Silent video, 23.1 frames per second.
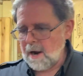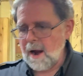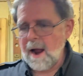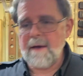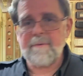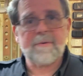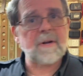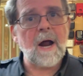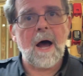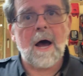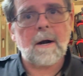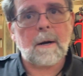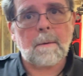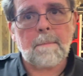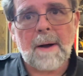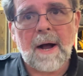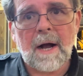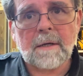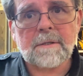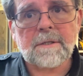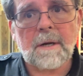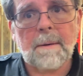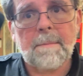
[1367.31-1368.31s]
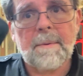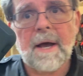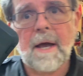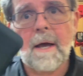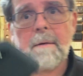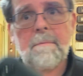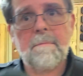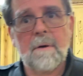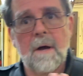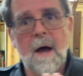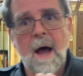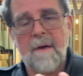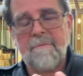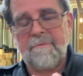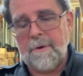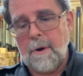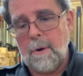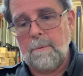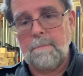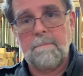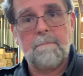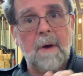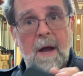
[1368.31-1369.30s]
I have an OtterBox on my
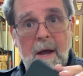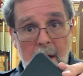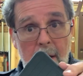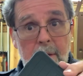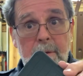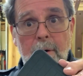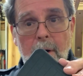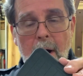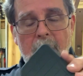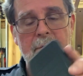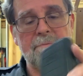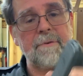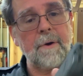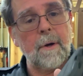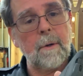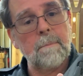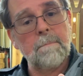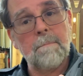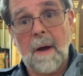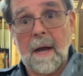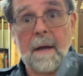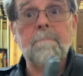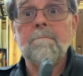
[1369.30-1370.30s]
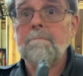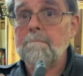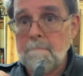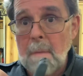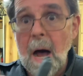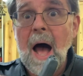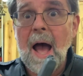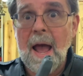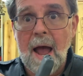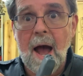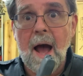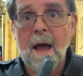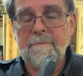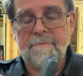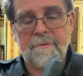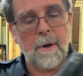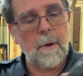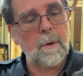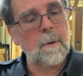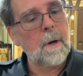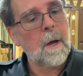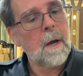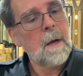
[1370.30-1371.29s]
iPhone, my other iPhone, my
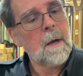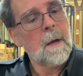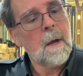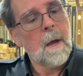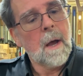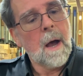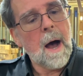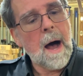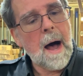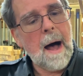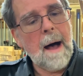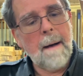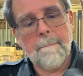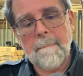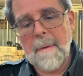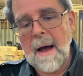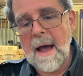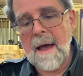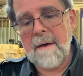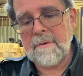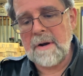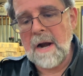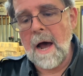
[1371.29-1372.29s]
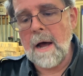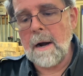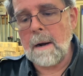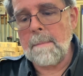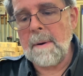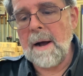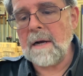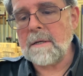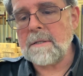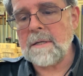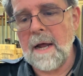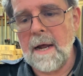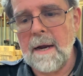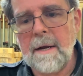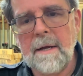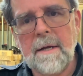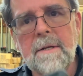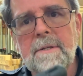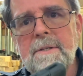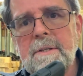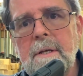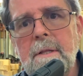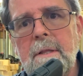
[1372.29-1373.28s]
iPhone. I have an OtterBox on it.
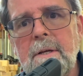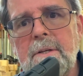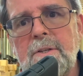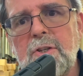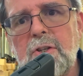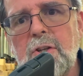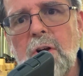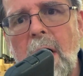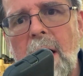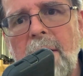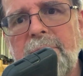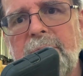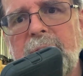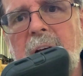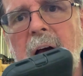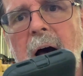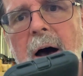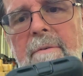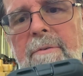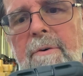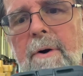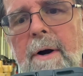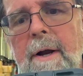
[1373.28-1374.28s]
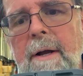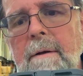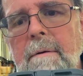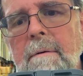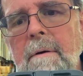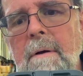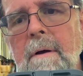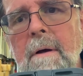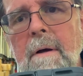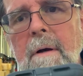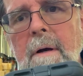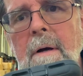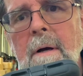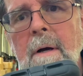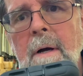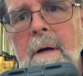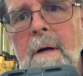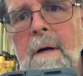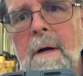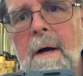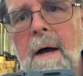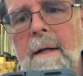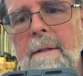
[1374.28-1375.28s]
You see the soft covering
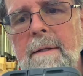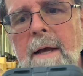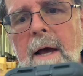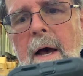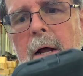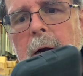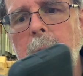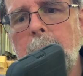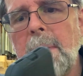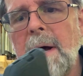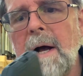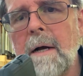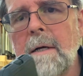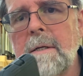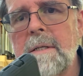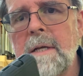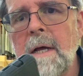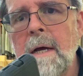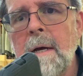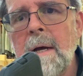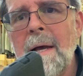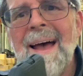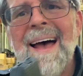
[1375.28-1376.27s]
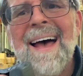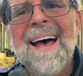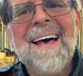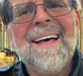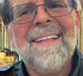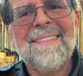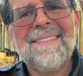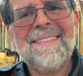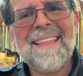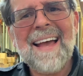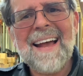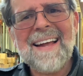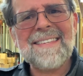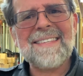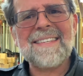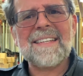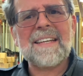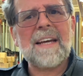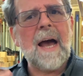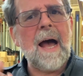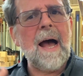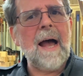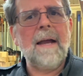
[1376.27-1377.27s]
on the OtterBox? That's
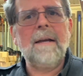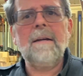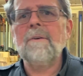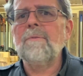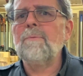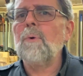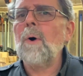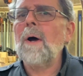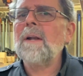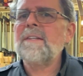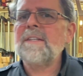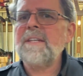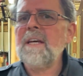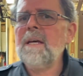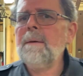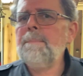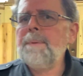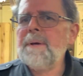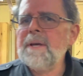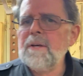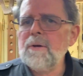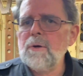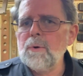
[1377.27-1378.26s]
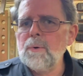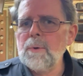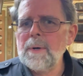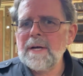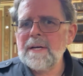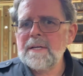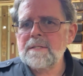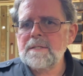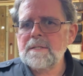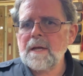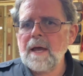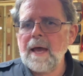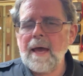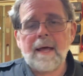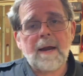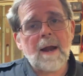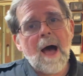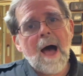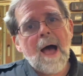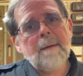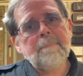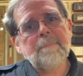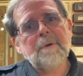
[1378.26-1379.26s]
kind of what TPU is, and
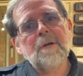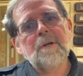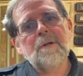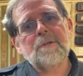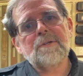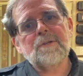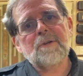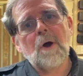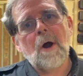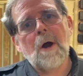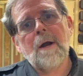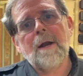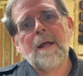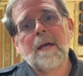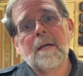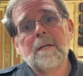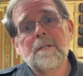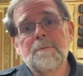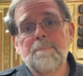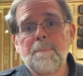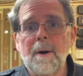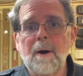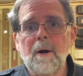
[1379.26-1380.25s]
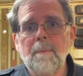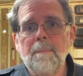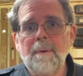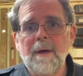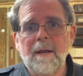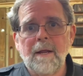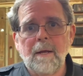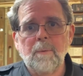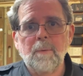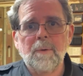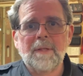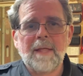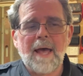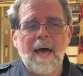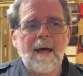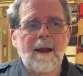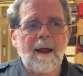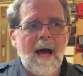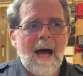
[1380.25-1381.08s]
I'm going to start experimenting with that.